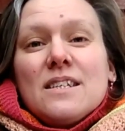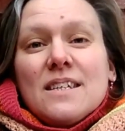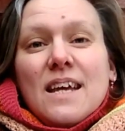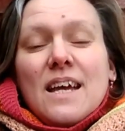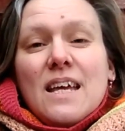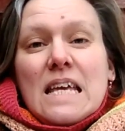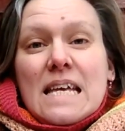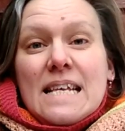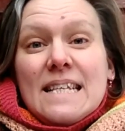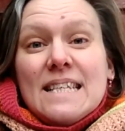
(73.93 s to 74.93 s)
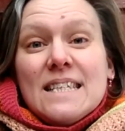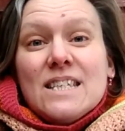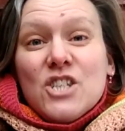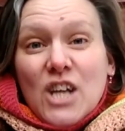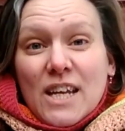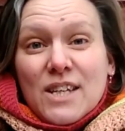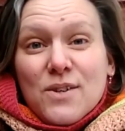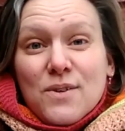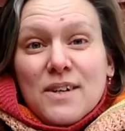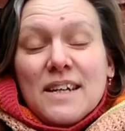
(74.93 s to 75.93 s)
today is
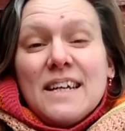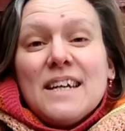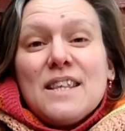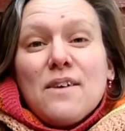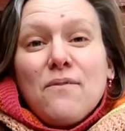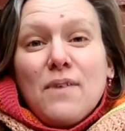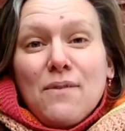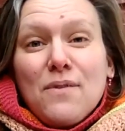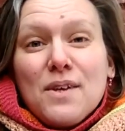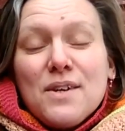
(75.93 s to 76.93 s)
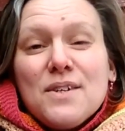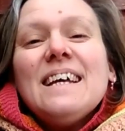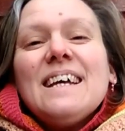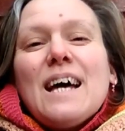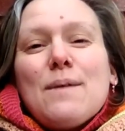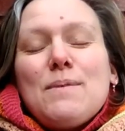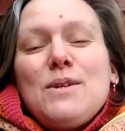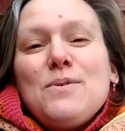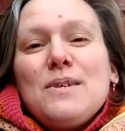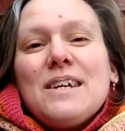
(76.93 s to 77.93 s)
January the 5th. Happy
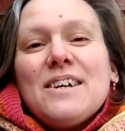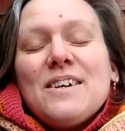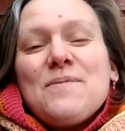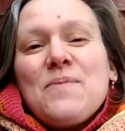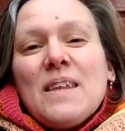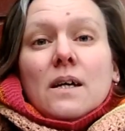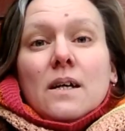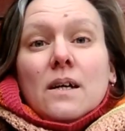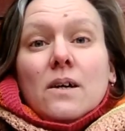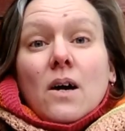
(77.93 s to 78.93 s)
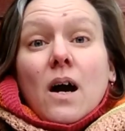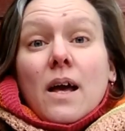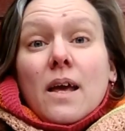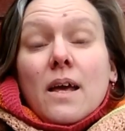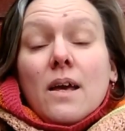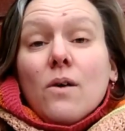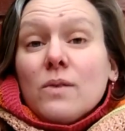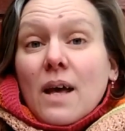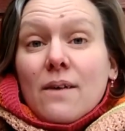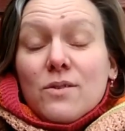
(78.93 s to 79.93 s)
New Year. I
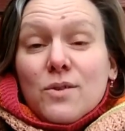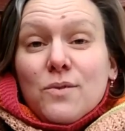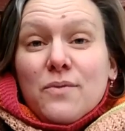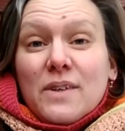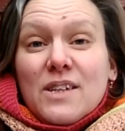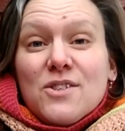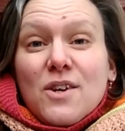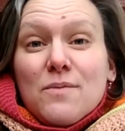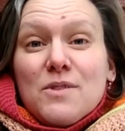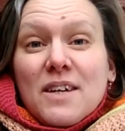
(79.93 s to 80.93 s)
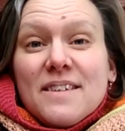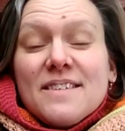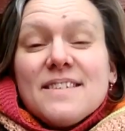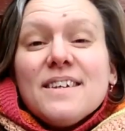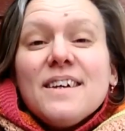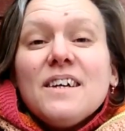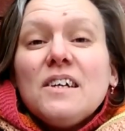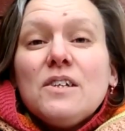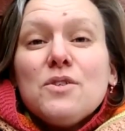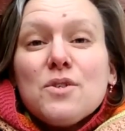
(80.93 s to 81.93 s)
only have 2 finished objects
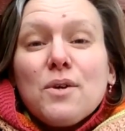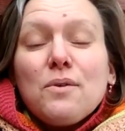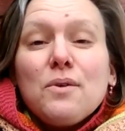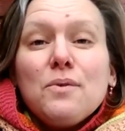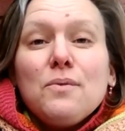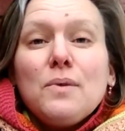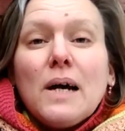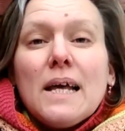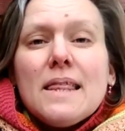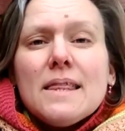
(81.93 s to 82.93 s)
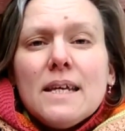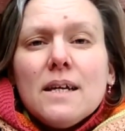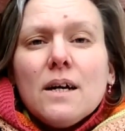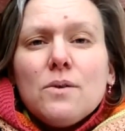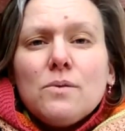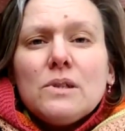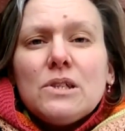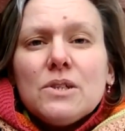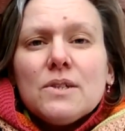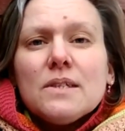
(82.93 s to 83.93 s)
to show you. I think I only
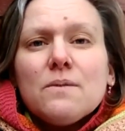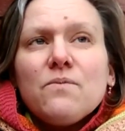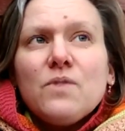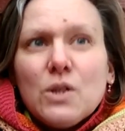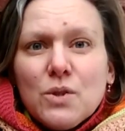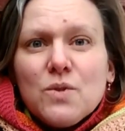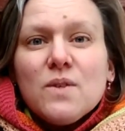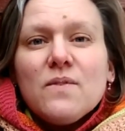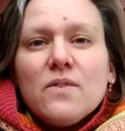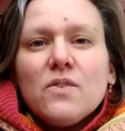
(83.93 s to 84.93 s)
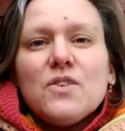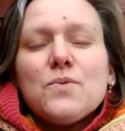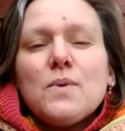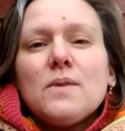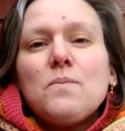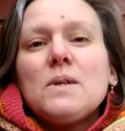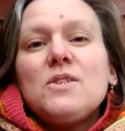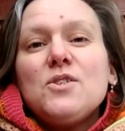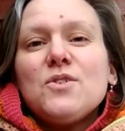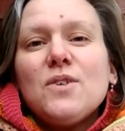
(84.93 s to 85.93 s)
took some photos of the first one,
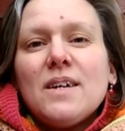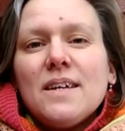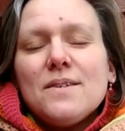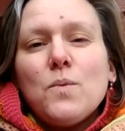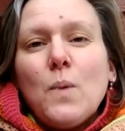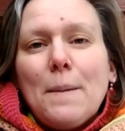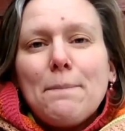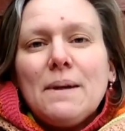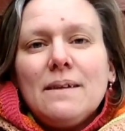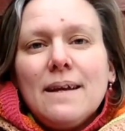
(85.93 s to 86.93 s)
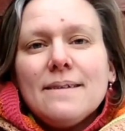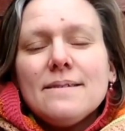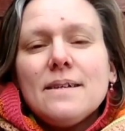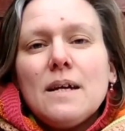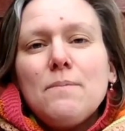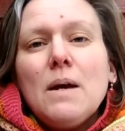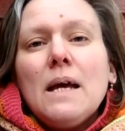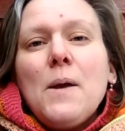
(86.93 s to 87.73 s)
but you saw it as a whip last time,